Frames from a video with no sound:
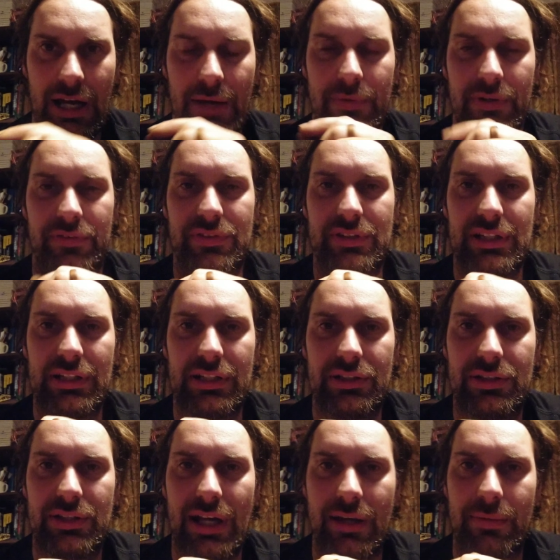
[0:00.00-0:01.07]
I would have seen
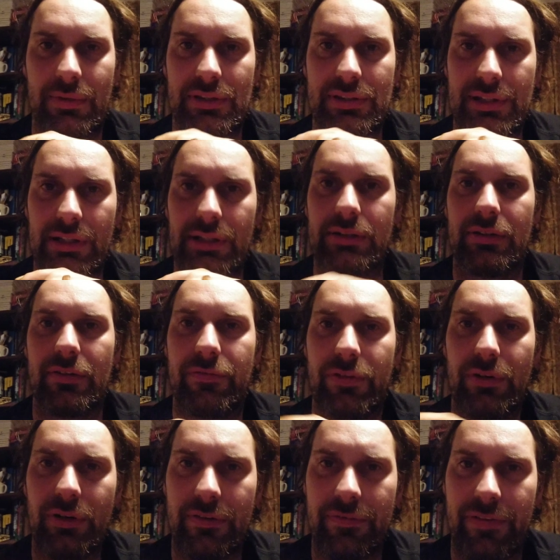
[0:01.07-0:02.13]
each time that cylinder
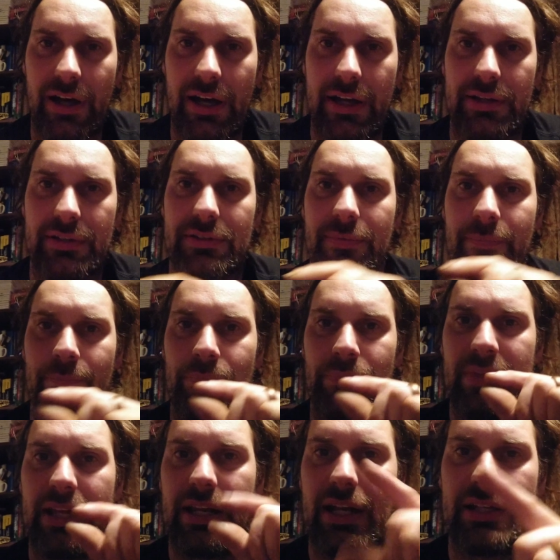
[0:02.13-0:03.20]
4 fires,
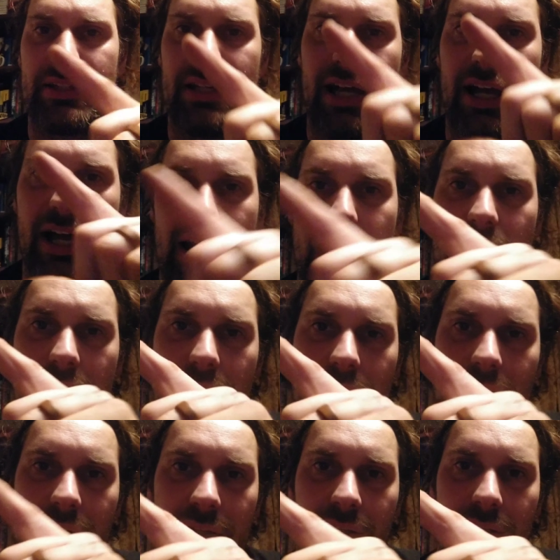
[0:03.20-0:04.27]
it has a higher
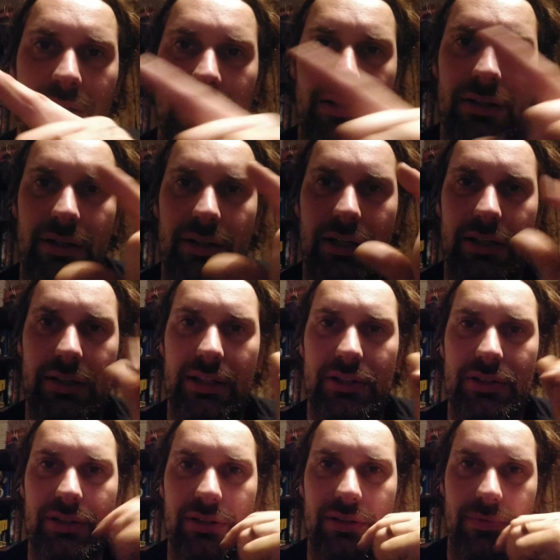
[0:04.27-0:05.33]

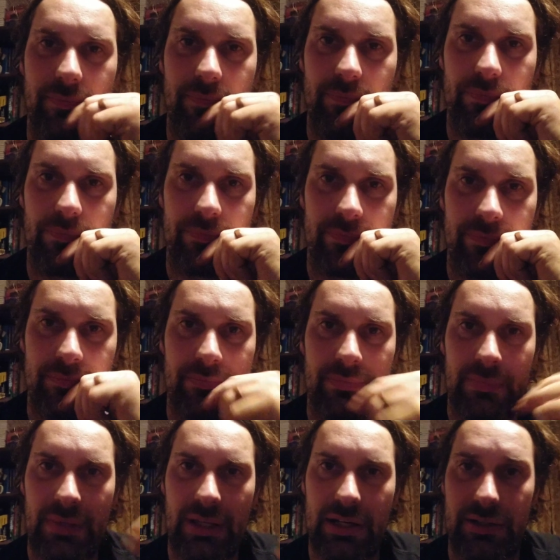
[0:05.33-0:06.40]
ignition
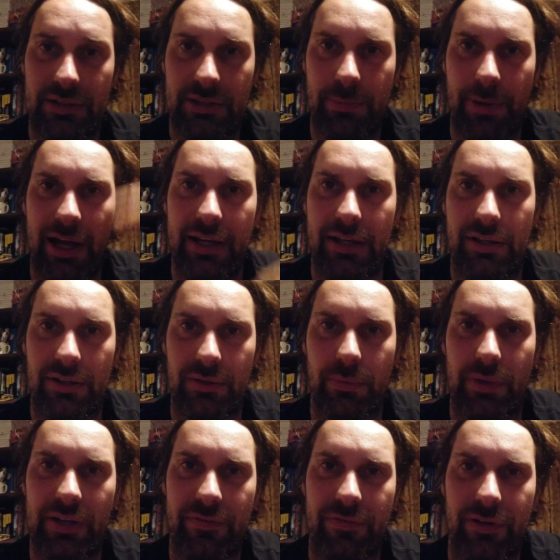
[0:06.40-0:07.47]
spike on the
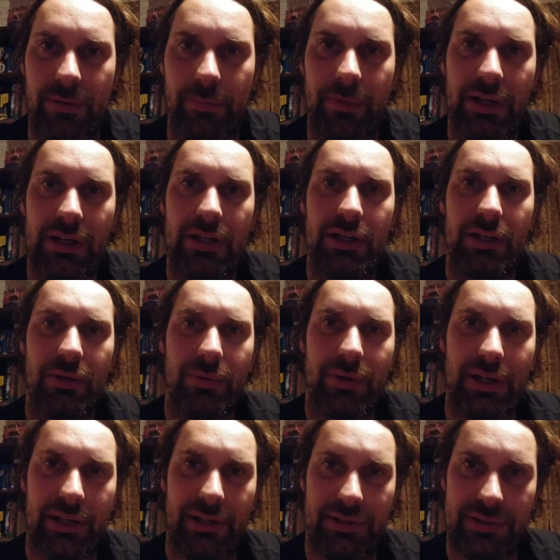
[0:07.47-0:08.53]
waveform,
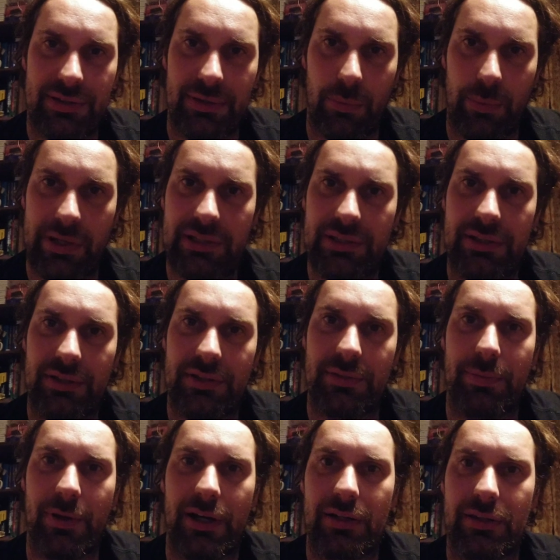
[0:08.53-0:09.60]
whereas the wasted
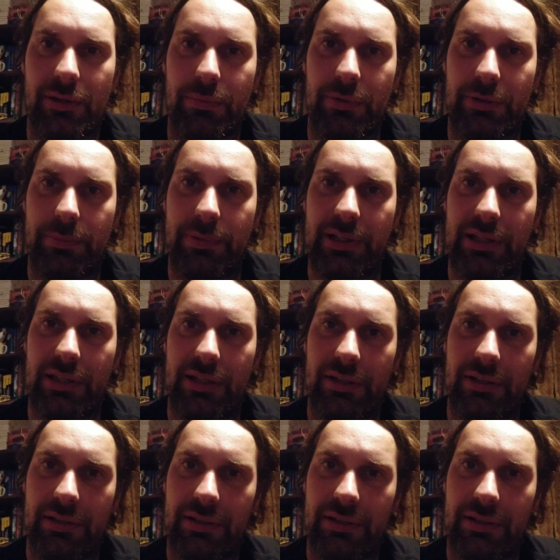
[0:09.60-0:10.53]
spark that would be